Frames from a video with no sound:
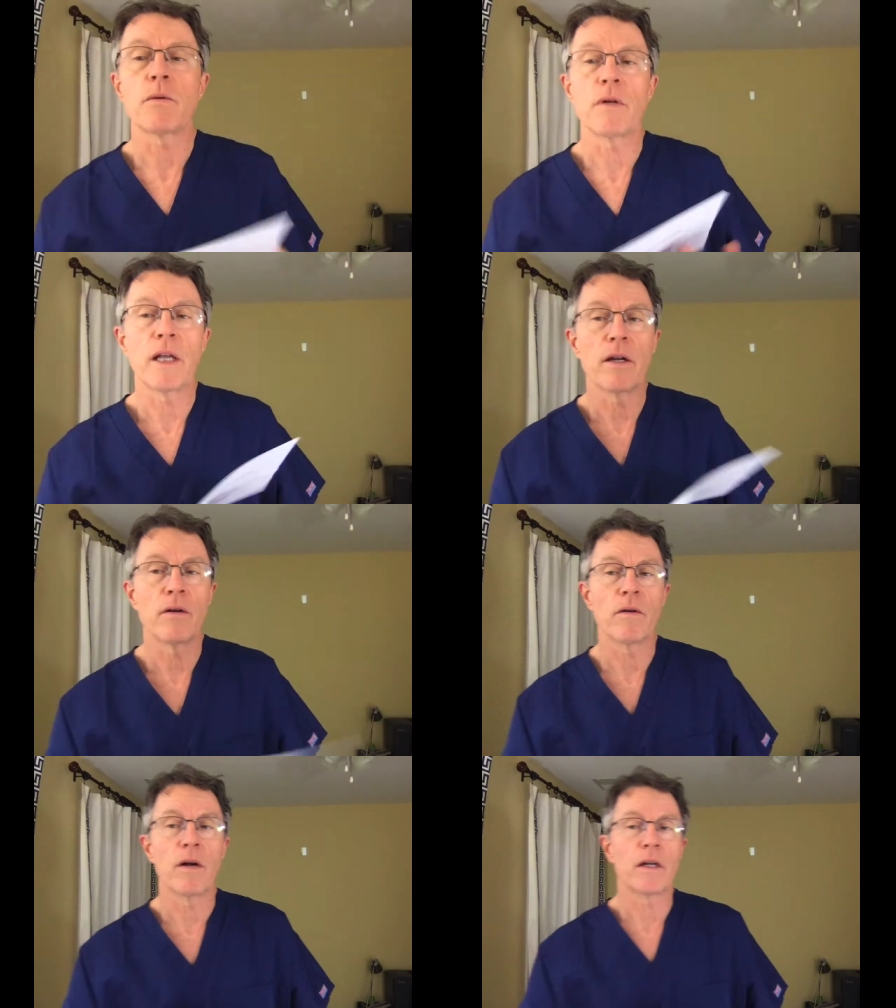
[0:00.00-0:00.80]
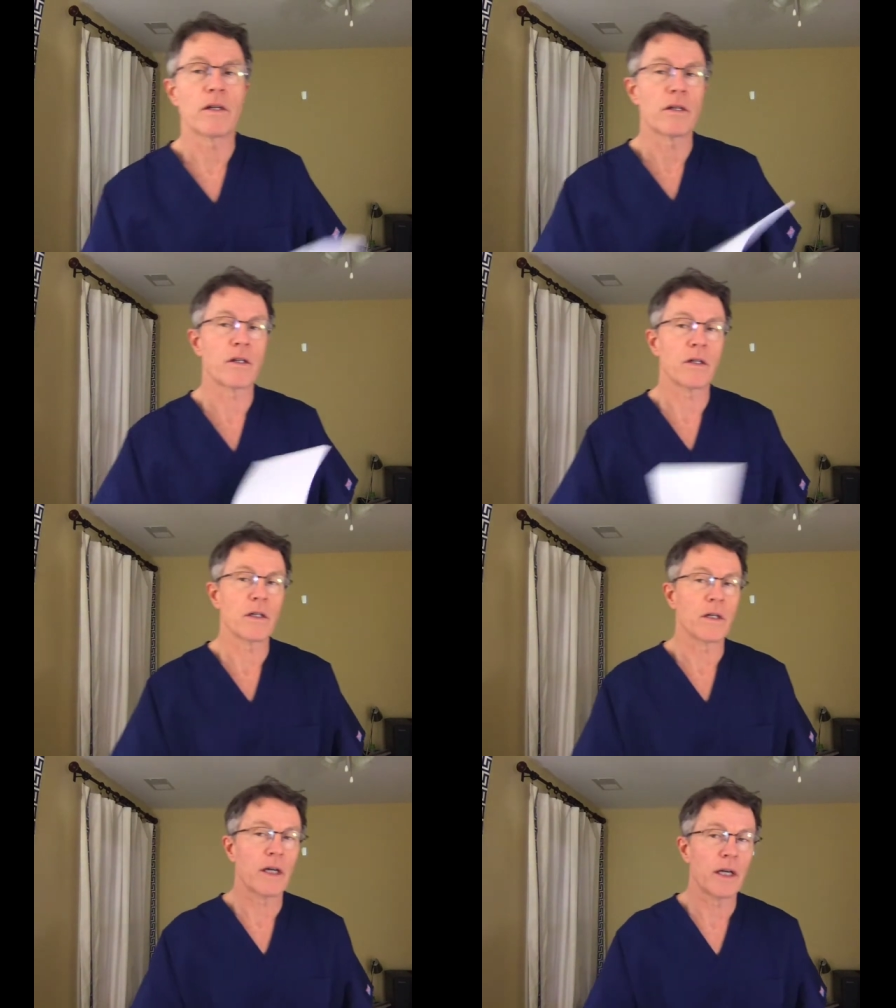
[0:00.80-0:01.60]
when that neuron is
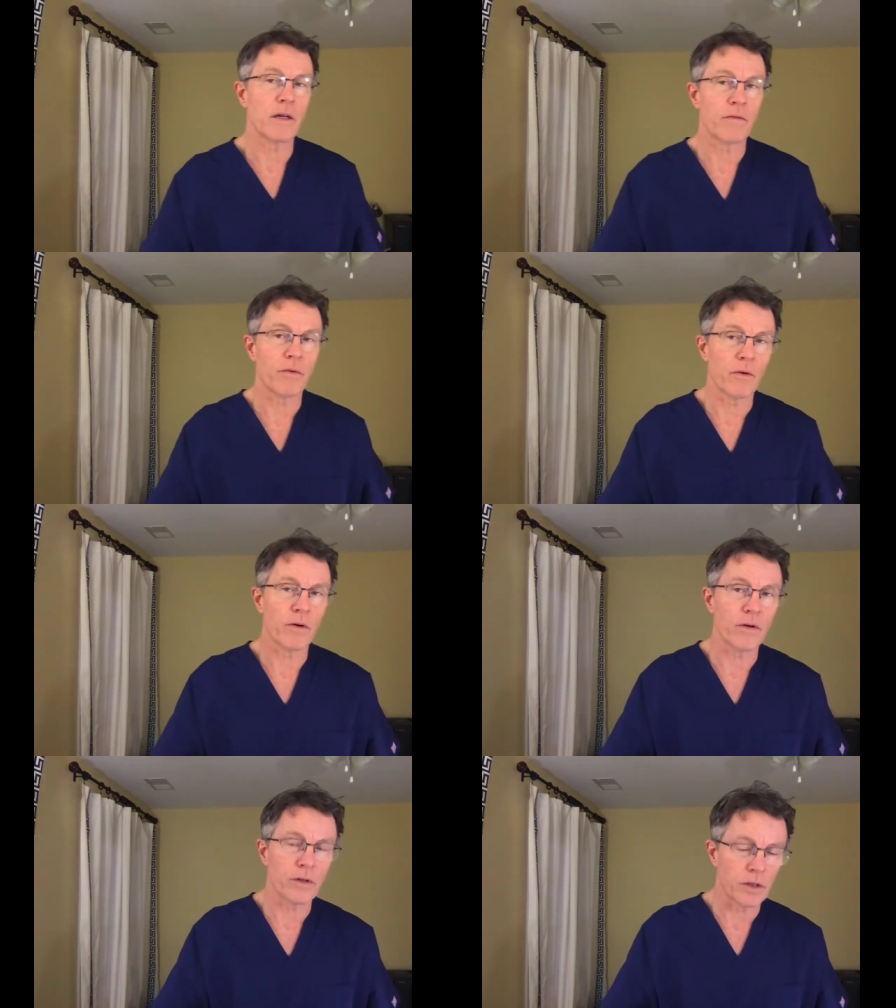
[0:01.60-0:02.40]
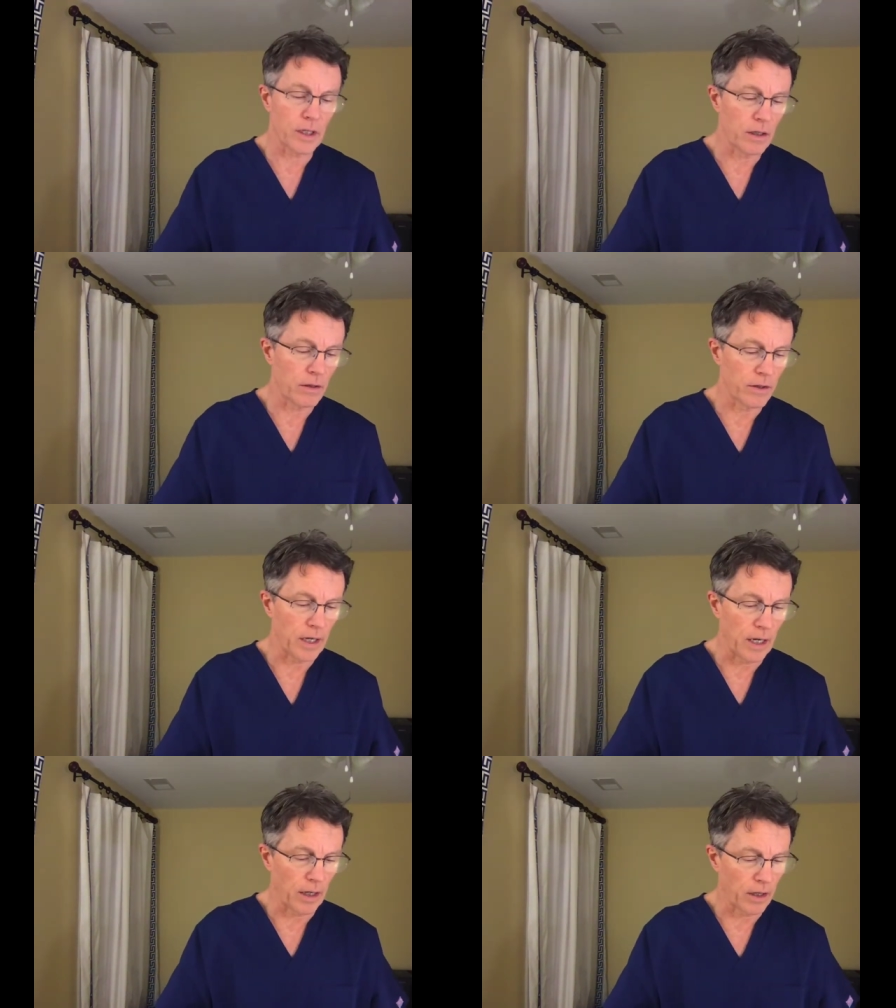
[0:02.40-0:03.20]
uh, headed for cell
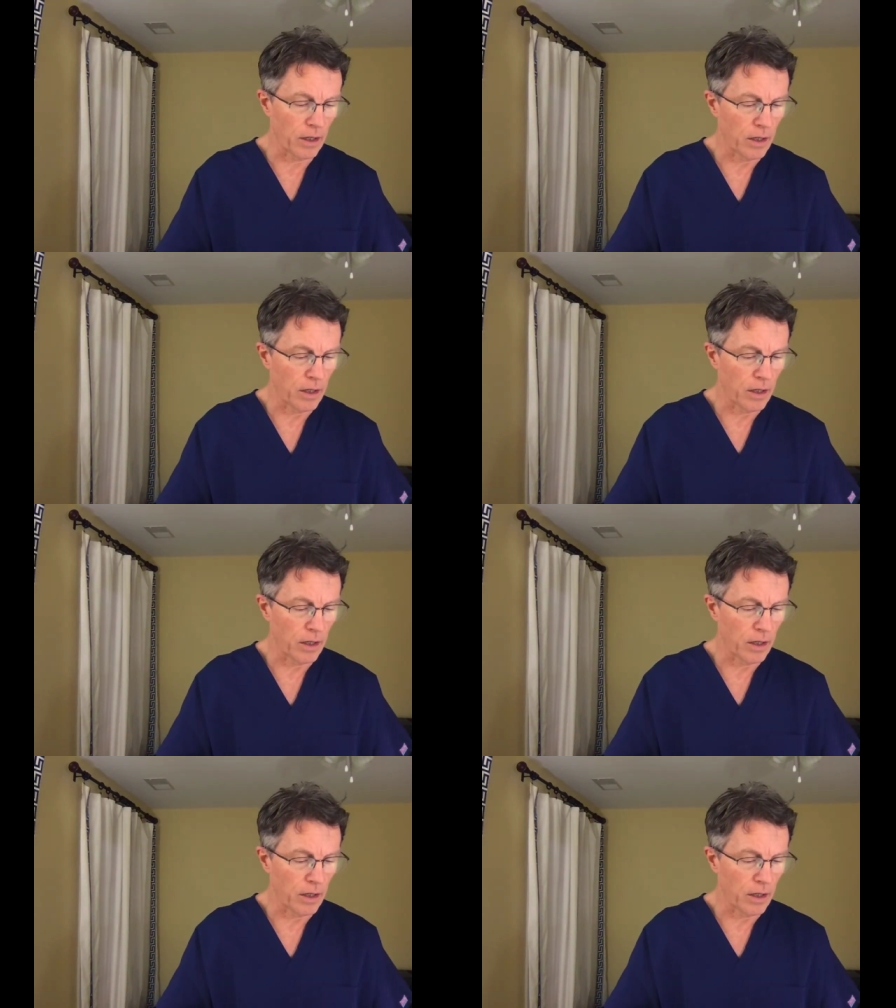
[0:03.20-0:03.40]
death.